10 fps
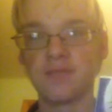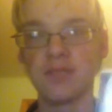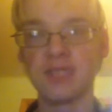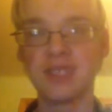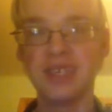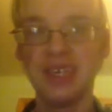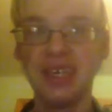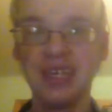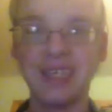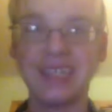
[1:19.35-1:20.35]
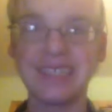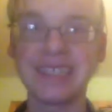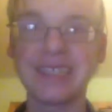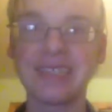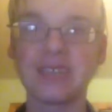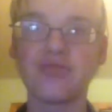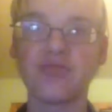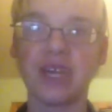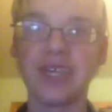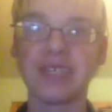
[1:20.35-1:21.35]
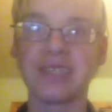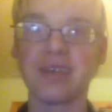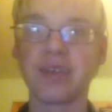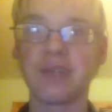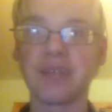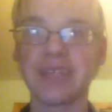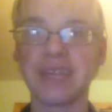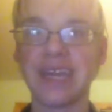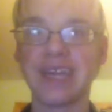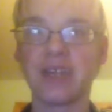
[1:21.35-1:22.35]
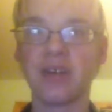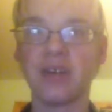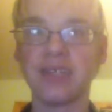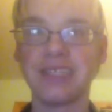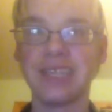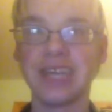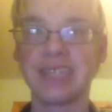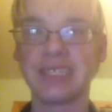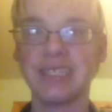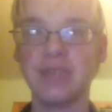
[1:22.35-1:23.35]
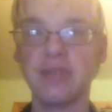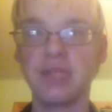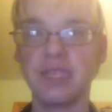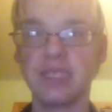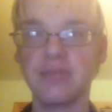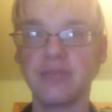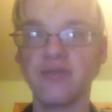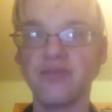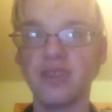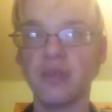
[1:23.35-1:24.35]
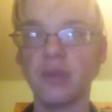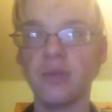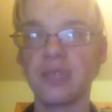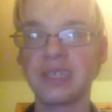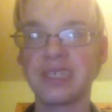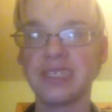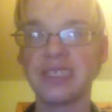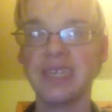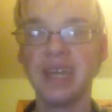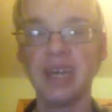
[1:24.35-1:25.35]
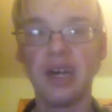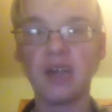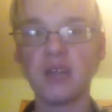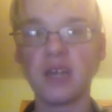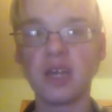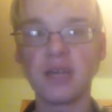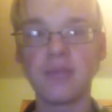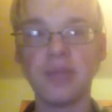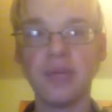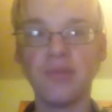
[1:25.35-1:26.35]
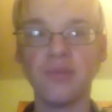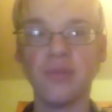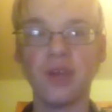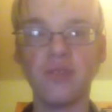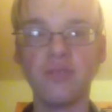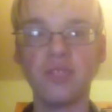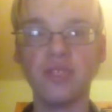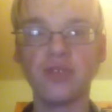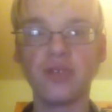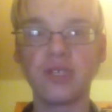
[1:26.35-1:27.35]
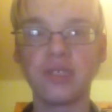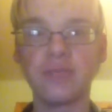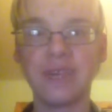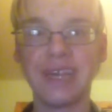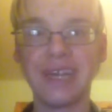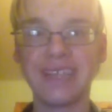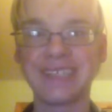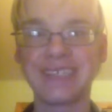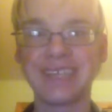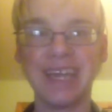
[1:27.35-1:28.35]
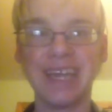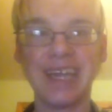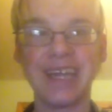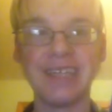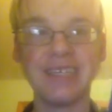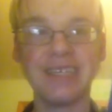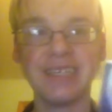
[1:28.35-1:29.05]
But let's not try to talk about that in context in this review, because a lot of people love Majora's Mask, and